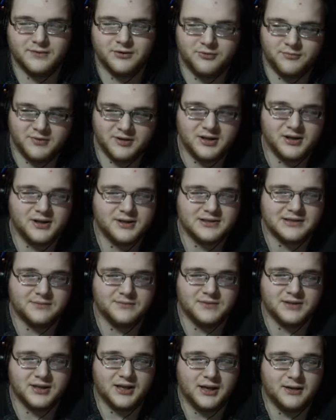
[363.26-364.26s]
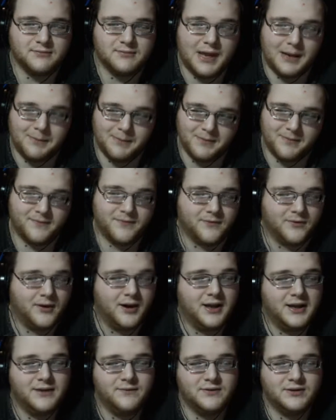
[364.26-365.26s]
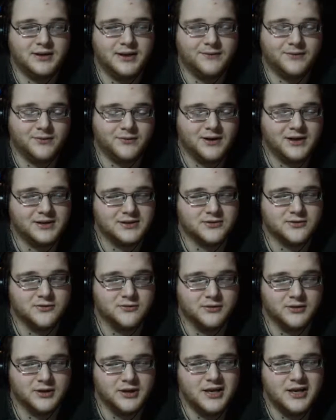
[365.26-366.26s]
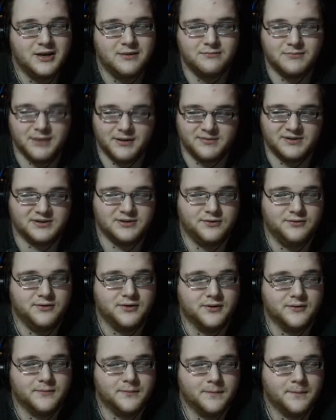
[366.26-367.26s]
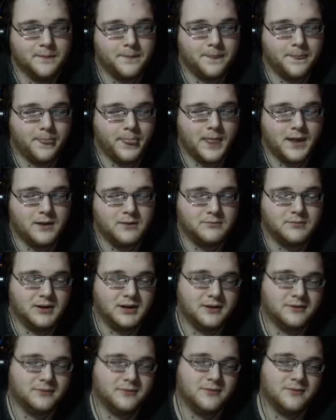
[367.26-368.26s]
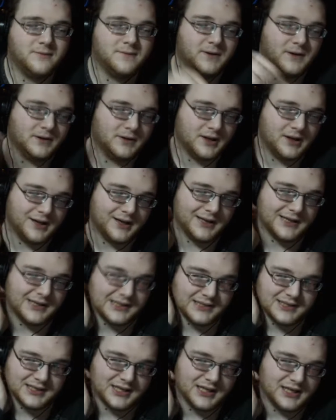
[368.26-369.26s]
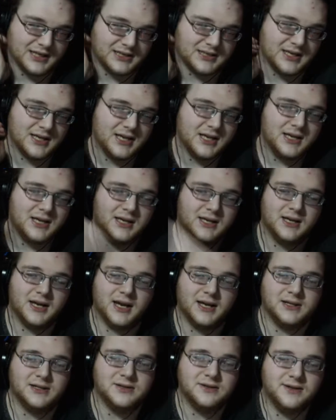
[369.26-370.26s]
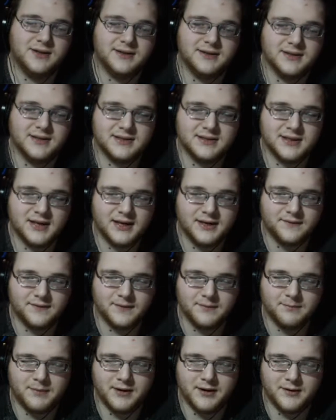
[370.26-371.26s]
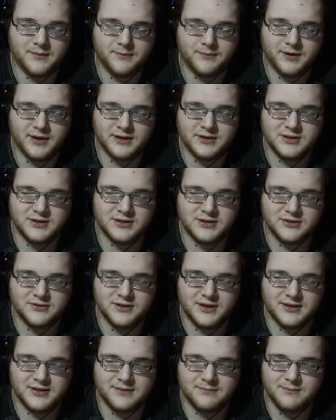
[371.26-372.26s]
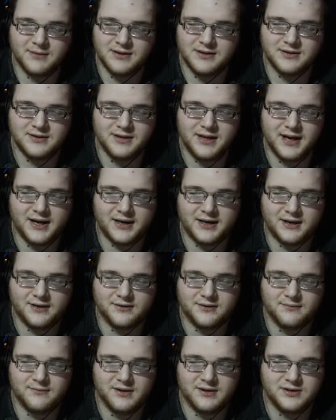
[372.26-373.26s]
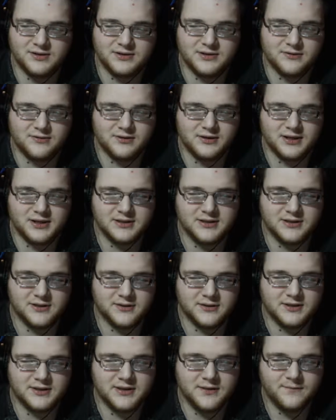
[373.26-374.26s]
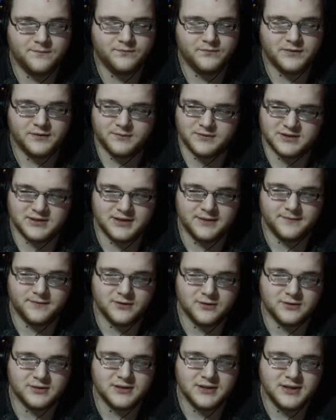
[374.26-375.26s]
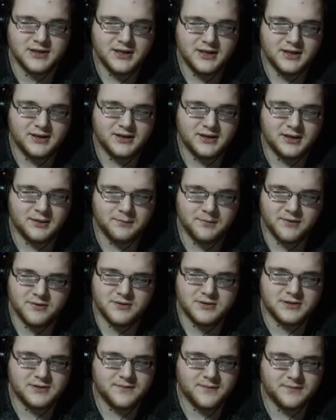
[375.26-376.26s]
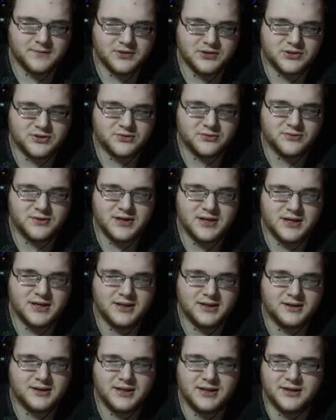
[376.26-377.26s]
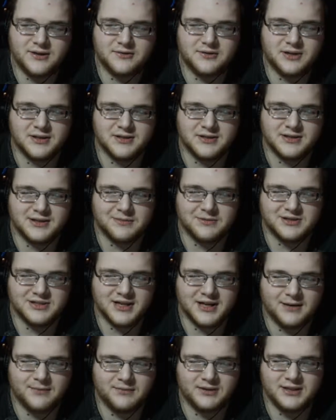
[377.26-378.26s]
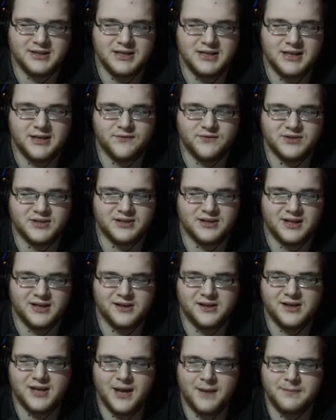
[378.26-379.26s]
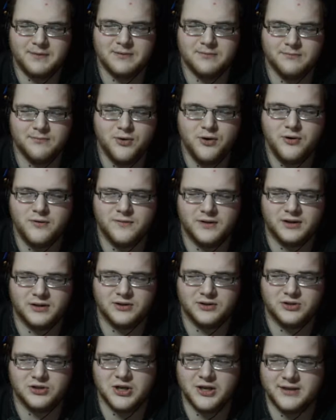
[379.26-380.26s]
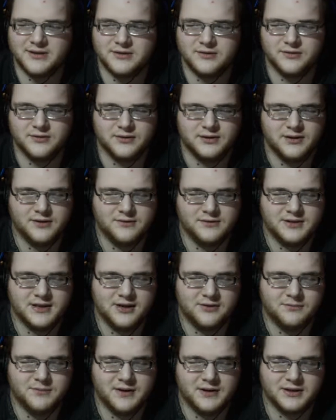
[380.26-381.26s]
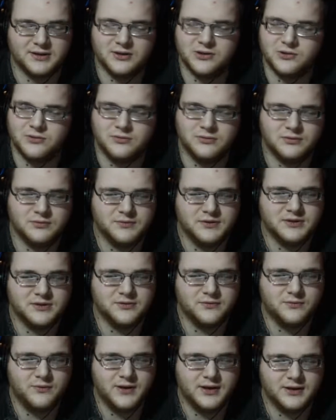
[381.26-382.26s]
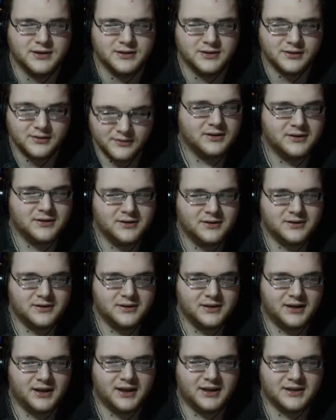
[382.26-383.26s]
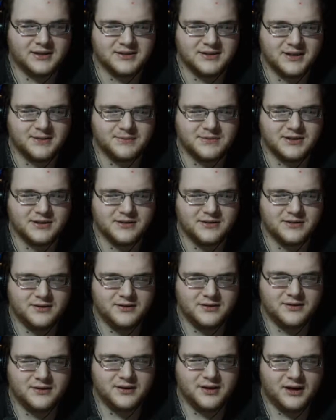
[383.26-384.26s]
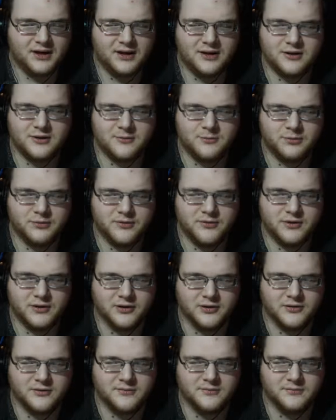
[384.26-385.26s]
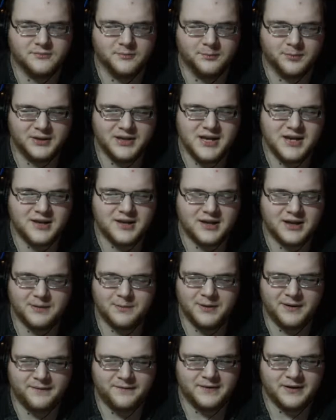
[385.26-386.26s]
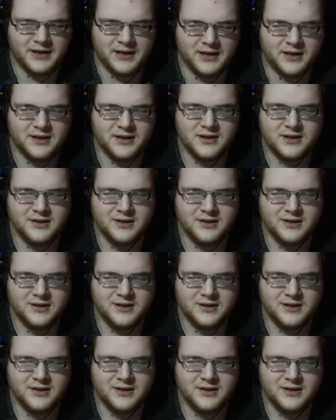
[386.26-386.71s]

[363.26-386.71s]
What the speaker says: It would be gone someday, maybe before I even left grade school, maybe sooner. My throat felt hot and tight. I took in the sight of the bare branches and tried to mentally edit out the mistletoe clusters. It was difficult. They burst from the tree thicker than summertime leaves, and they kept moving, jostled, no doubt, by the cold winter wind. Except another brutal, bleak epiphany.